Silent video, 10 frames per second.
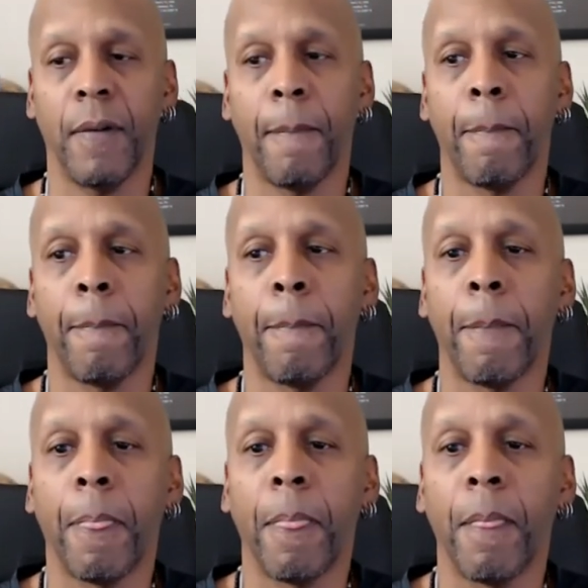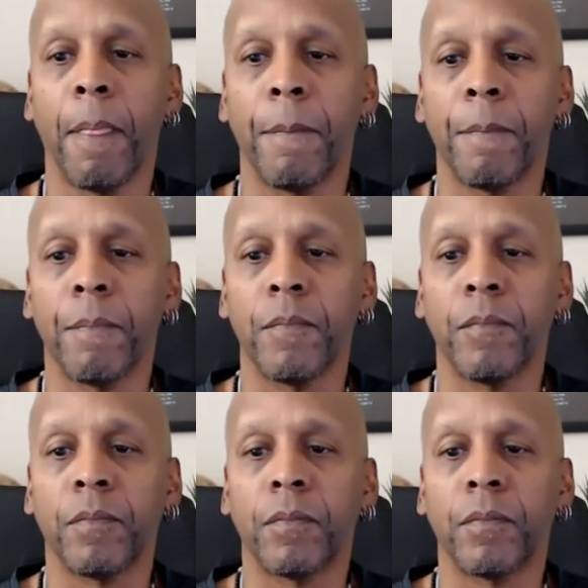No one is speaking in this clip.